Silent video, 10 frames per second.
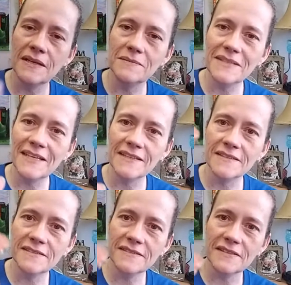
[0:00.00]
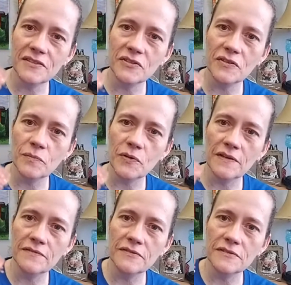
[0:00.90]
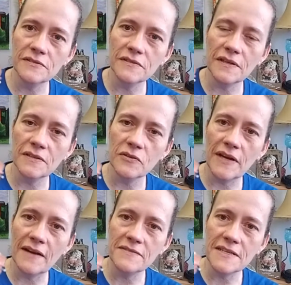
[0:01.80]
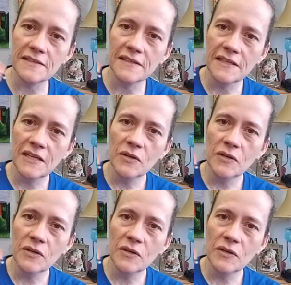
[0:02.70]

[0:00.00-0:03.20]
um, kits that you could have bought for uh, crafting.